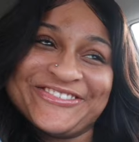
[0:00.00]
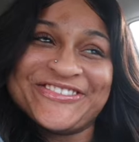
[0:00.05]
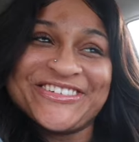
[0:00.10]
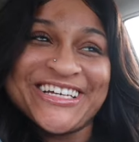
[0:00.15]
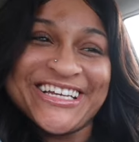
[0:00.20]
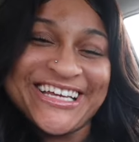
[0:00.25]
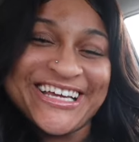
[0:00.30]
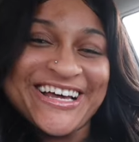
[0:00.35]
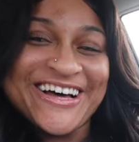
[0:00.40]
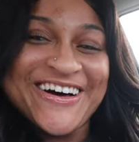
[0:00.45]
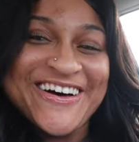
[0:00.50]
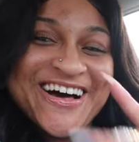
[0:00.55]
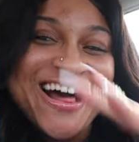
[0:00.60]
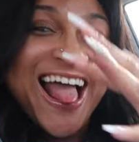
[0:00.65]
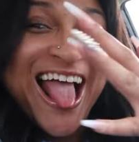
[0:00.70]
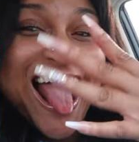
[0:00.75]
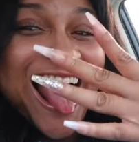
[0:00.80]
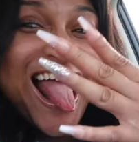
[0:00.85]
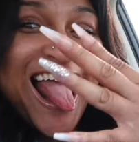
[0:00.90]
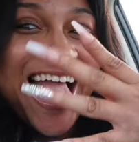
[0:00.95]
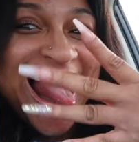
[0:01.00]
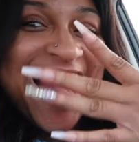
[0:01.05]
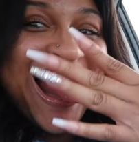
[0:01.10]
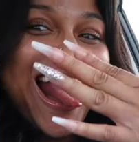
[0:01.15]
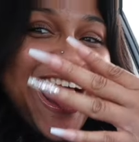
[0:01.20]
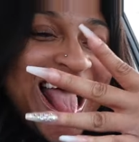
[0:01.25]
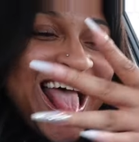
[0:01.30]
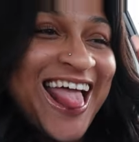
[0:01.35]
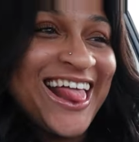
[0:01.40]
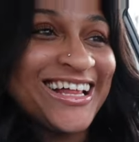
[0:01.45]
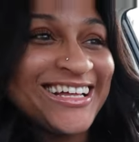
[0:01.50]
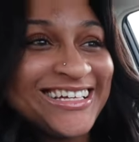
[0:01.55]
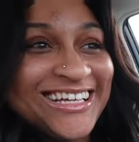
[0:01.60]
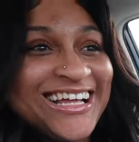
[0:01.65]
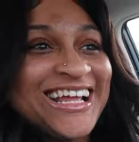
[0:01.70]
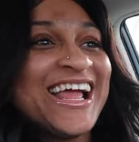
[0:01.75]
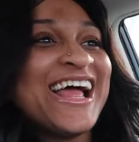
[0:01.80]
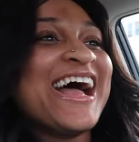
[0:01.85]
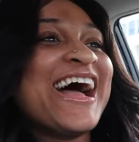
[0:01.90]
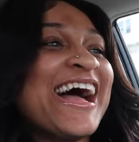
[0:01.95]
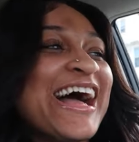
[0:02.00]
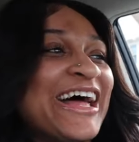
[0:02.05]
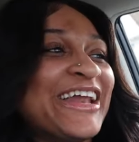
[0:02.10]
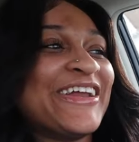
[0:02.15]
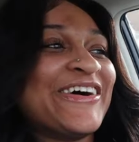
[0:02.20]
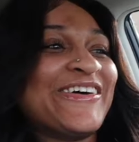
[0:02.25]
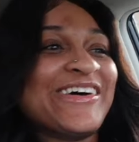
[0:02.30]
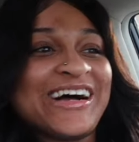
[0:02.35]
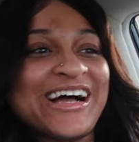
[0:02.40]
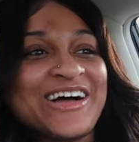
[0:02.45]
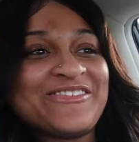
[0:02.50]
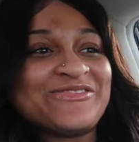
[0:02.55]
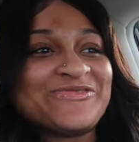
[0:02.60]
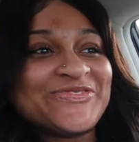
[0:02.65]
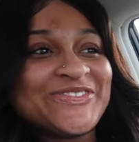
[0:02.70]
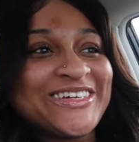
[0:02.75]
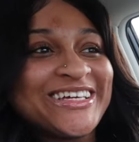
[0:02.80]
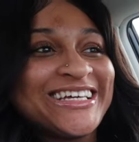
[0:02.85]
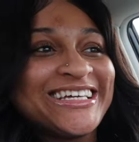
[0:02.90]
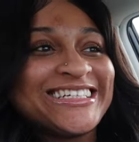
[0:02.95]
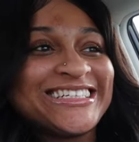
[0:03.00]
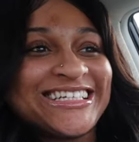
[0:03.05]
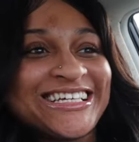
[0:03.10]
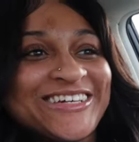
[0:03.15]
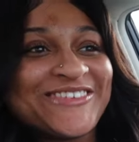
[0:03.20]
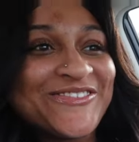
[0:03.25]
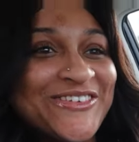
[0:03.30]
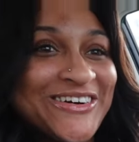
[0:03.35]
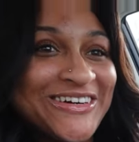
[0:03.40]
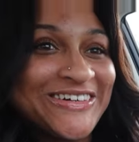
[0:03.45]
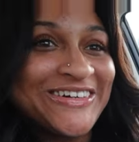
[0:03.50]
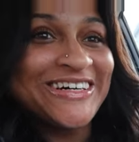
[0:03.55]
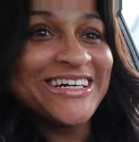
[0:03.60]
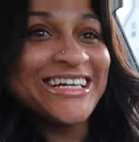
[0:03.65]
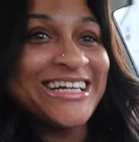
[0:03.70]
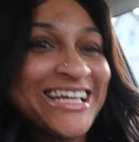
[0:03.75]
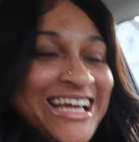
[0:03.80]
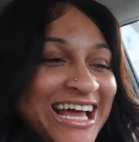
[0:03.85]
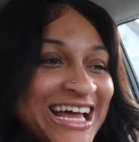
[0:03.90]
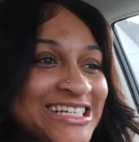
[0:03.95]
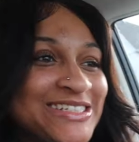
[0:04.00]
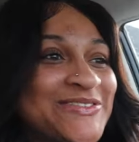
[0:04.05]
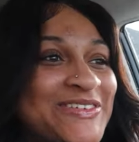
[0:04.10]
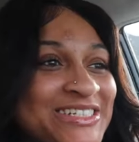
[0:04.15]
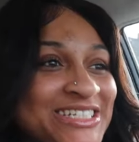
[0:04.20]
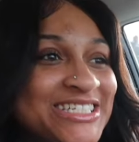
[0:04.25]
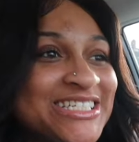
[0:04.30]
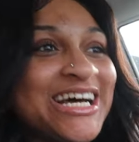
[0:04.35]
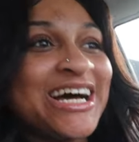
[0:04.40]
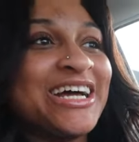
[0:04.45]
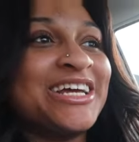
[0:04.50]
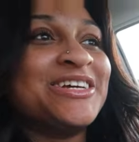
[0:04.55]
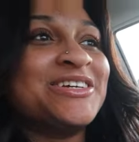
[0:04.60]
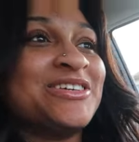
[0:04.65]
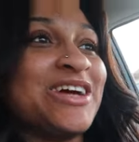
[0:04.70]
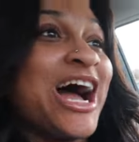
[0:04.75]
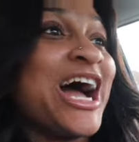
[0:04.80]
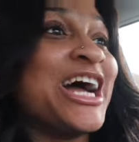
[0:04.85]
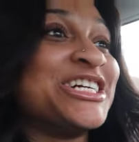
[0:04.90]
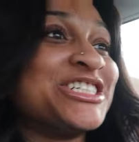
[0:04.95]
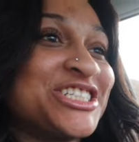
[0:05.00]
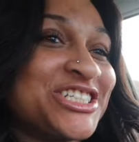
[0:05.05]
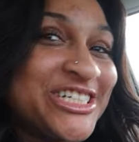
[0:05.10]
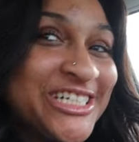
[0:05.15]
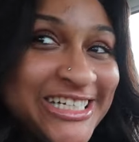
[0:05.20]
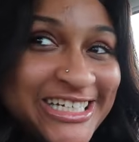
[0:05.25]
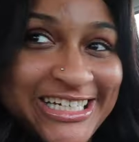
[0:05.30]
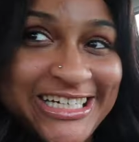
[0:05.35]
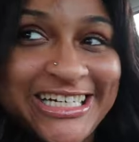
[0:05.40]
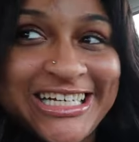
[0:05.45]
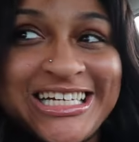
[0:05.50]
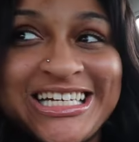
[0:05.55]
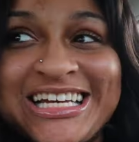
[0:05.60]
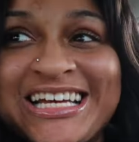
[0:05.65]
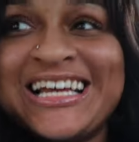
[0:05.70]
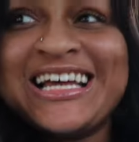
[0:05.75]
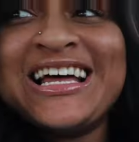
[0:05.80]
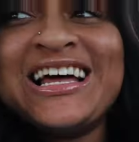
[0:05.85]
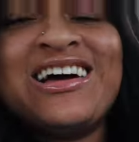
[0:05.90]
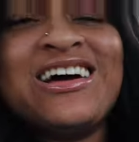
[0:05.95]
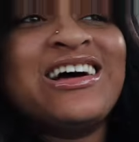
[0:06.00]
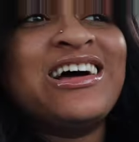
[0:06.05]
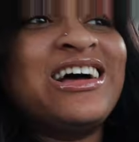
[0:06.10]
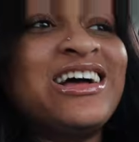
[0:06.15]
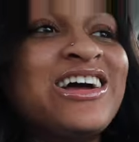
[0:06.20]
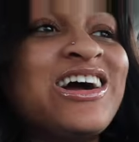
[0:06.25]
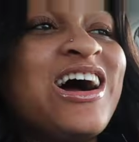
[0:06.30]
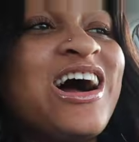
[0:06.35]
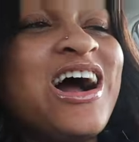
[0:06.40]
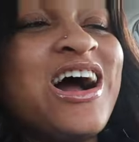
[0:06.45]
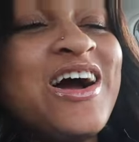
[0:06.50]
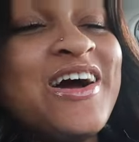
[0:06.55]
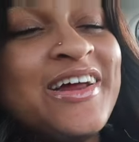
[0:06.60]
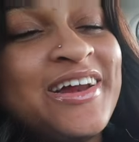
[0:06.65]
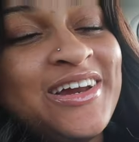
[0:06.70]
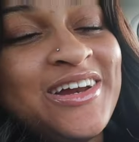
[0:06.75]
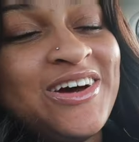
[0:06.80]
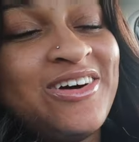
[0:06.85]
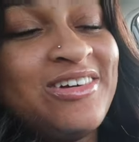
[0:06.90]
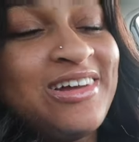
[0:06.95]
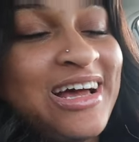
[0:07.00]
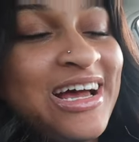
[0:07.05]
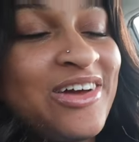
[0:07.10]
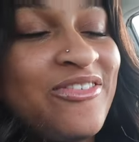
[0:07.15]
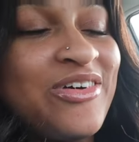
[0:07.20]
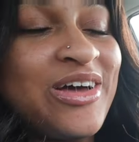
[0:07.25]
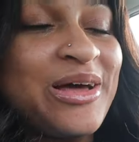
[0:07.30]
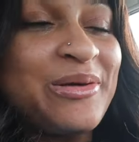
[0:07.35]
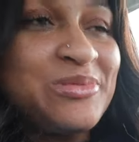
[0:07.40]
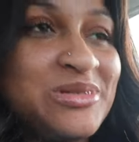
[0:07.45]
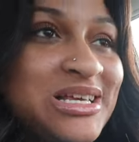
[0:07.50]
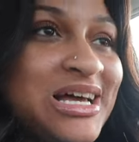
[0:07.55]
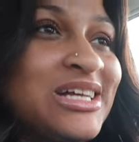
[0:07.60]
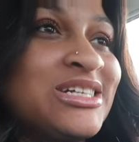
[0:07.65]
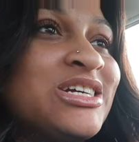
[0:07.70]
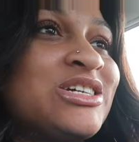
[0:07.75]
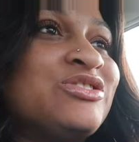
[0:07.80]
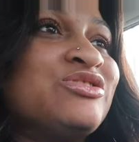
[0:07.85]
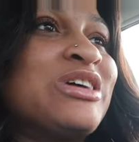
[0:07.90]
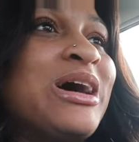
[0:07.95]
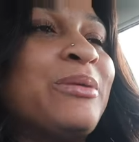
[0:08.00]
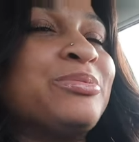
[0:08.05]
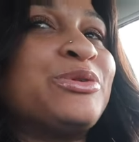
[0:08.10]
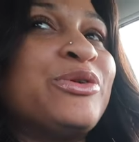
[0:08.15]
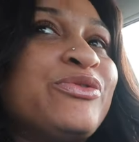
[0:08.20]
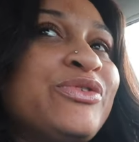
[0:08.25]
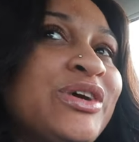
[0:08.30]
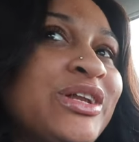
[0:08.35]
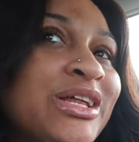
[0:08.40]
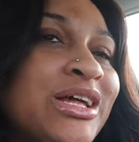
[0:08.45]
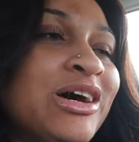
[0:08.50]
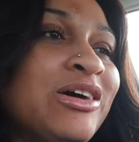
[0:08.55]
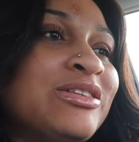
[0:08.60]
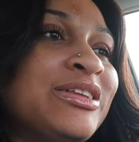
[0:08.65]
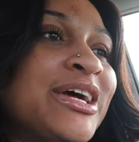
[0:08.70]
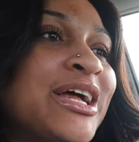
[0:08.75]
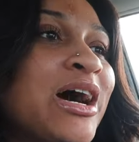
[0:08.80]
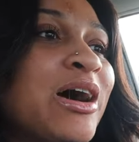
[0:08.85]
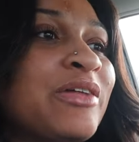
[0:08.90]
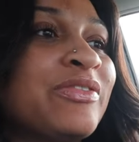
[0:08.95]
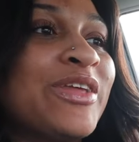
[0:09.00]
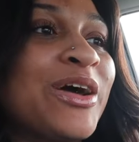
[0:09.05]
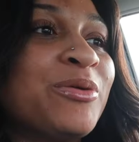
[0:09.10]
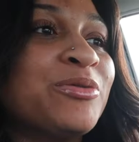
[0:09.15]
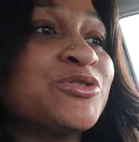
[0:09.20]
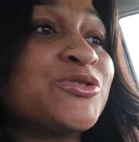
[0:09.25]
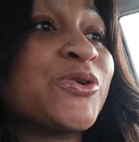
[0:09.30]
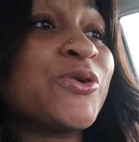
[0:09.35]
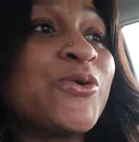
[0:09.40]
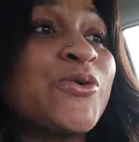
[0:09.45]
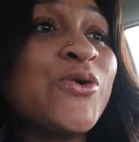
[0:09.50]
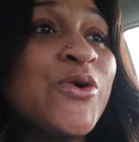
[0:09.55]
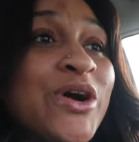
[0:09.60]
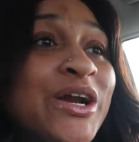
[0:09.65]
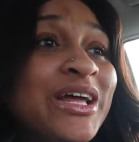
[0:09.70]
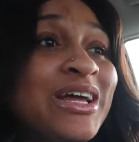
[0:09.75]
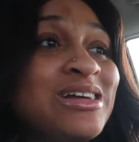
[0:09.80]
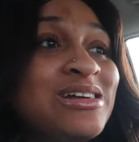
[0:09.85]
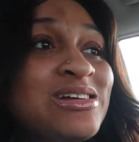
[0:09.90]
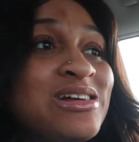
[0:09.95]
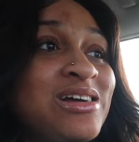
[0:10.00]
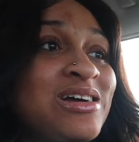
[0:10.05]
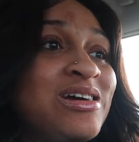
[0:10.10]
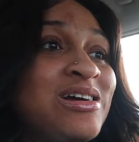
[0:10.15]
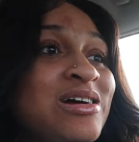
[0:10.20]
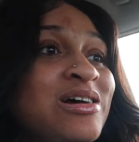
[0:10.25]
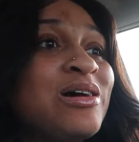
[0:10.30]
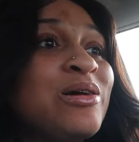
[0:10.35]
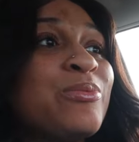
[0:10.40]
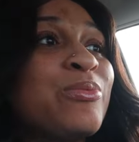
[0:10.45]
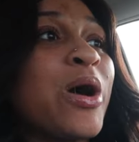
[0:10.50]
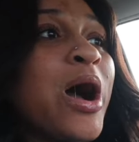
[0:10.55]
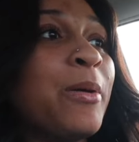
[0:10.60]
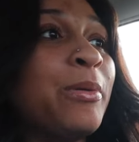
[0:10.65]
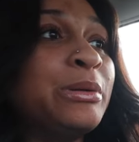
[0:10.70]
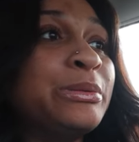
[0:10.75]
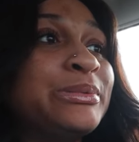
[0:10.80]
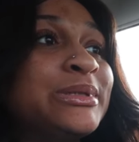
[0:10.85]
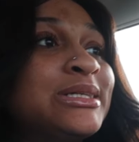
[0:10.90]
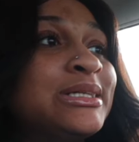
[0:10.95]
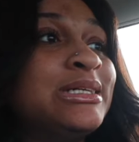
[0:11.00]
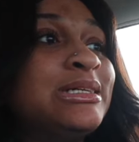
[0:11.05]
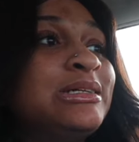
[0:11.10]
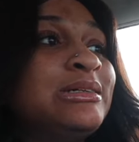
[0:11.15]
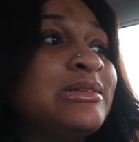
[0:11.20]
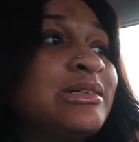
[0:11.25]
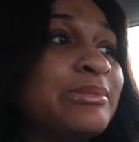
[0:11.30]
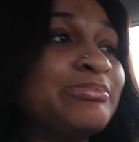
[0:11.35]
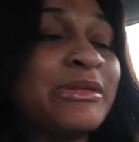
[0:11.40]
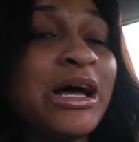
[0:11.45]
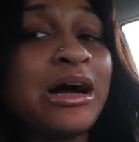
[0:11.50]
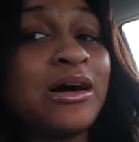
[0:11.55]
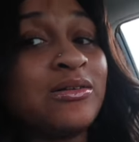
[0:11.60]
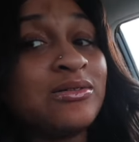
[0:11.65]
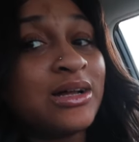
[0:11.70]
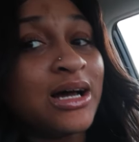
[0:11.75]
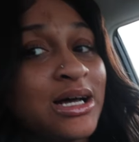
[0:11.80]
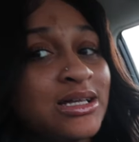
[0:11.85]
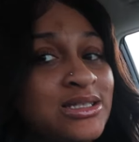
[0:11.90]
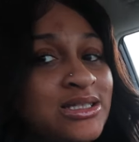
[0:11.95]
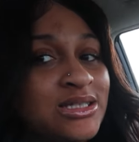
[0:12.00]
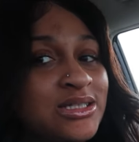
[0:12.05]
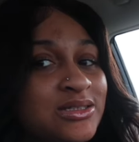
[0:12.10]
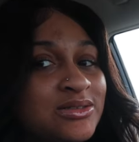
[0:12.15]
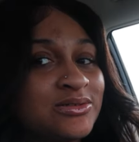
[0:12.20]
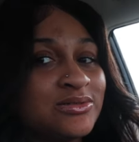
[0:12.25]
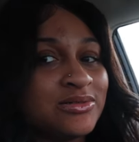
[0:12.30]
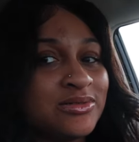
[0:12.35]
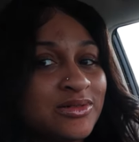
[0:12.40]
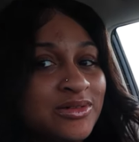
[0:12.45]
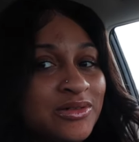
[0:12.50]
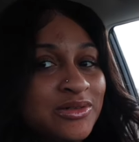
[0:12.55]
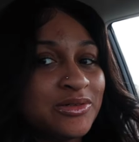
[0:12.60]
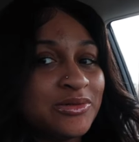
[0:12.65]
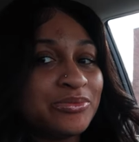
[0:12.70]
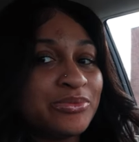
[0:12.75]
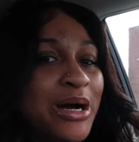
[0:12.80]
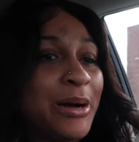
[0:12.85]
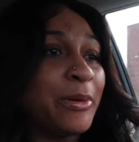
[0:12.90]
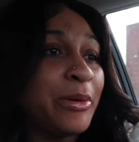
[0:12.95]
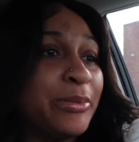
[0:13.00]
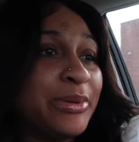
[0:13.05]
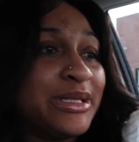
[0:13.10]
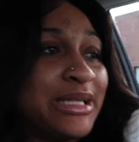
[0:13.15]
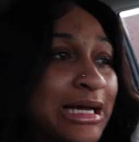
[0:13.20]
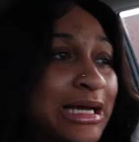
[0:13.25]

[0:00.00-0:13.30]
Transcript: video. I know I haven't been recording as much as I should. Y'all already know life happens. I just dropped the video that was recorded. Probably, I'm not gonna lie to you, probably